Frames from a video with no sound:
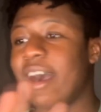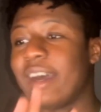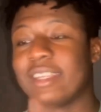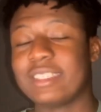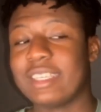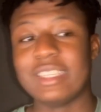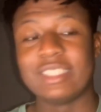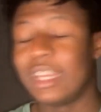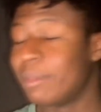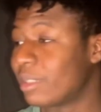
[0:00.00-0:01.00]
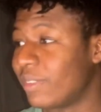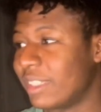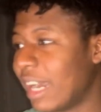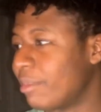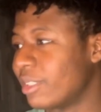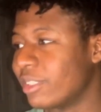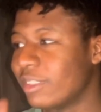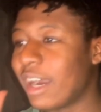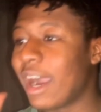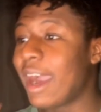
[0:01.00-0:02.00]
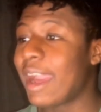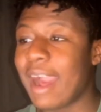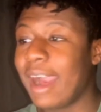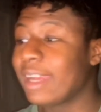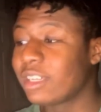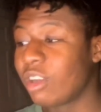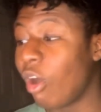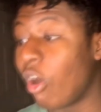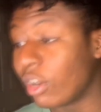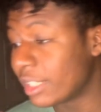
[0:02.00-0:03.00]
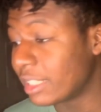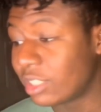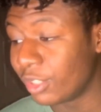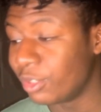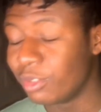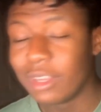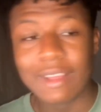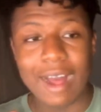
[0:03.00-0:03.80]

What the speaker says: Honestly, the team is phenomenal. I called it too.